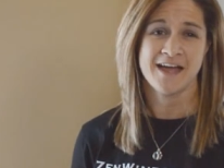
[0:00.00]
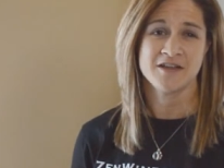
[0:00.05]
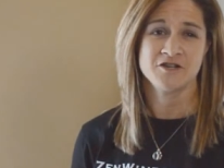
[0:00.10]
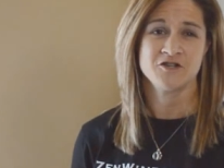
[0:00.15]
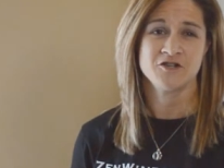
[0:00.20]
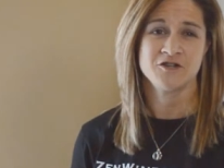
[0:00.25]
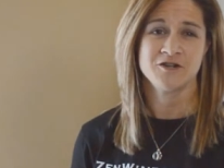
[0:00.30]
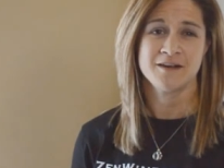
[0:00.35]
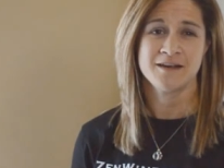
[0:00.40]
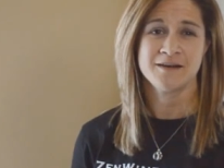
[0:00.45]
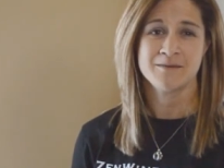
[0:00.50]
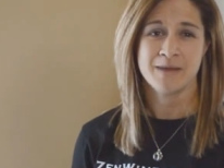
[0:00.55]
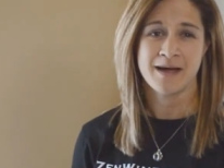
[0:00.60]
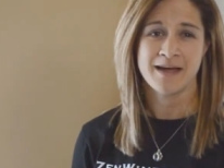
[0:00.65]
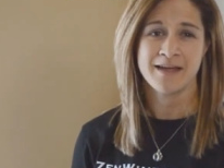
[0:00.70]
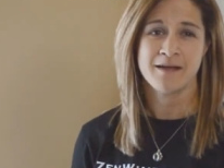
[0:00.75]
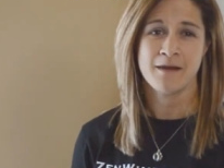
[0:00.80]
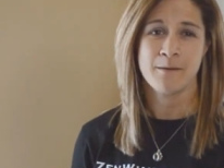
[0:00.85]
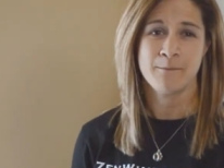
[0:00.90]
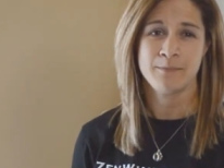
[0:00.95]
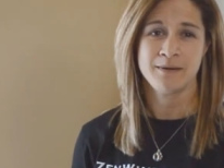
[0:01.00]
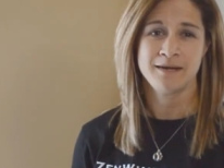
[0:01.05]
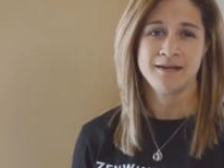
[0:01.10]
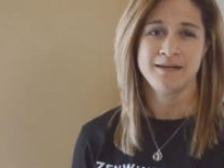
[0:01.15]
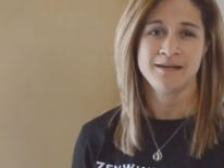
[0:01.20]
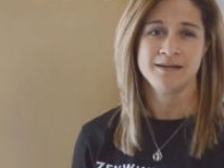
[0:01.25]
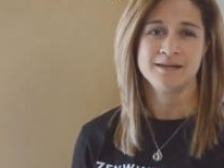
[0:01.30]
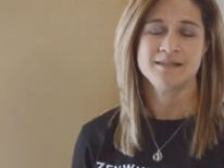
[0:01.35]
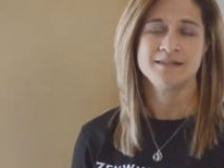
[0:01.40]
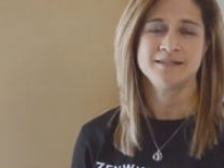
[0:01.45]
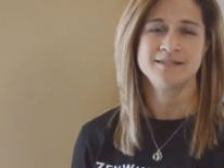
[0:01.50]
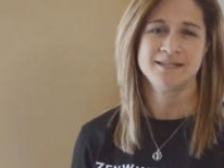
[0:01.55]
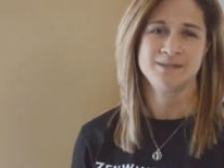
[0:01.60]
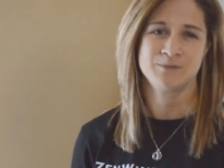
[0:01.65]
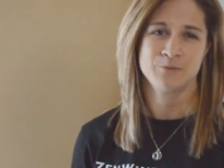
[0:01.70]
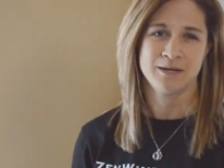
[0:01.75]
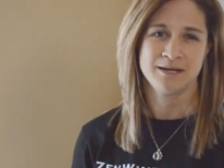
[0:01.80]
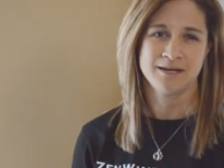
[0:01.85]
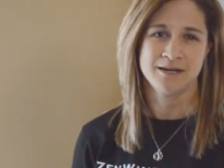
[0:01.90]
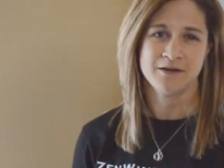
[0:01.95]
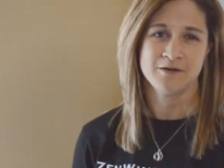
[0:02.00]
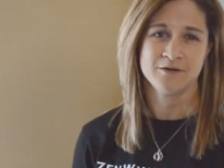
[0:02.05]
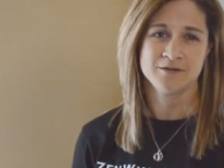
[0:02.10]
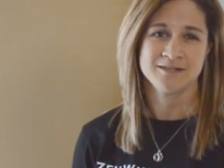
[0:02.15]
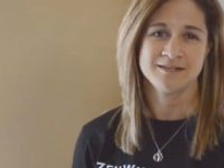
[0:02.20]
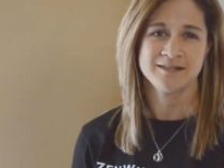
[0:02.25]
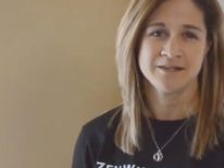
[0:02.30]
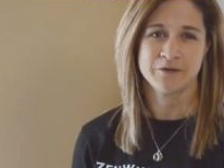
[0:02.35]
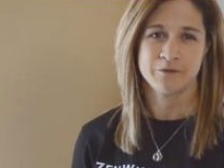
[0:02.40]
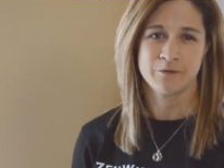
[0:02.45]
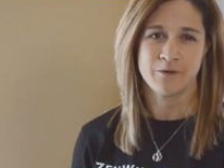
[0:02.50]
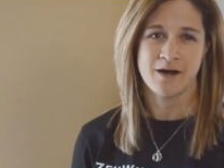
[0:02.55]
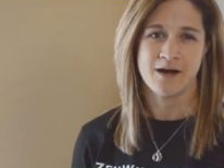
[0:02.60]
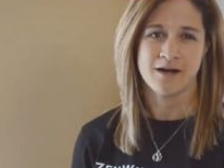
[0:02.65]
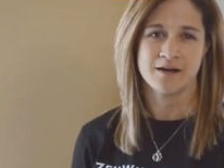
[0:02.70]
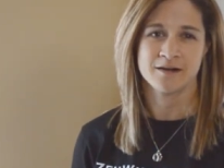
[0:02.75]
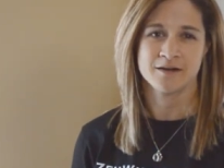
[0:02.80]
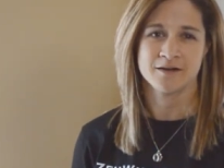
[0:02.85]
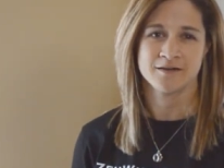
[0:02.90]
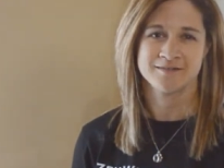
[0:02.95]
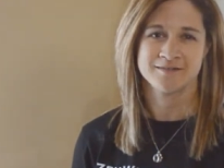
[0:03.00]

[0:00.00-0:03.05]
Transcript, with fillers: Hatcher and my company is Zen Windows Little Rock.